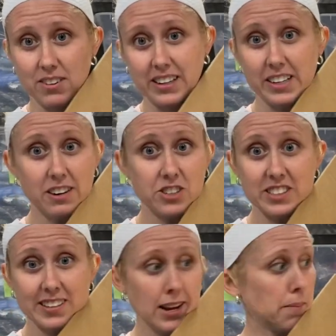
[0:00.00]
They are
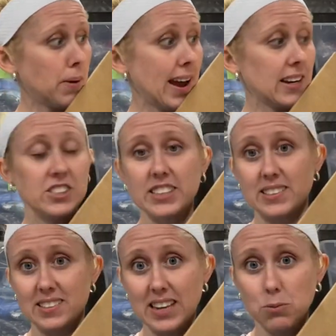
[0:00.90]
just like
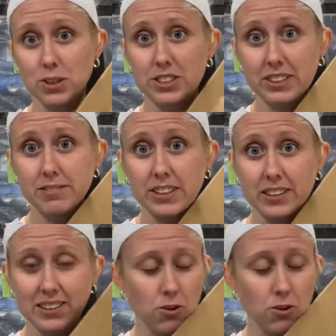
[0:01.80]
packages that weren't delivered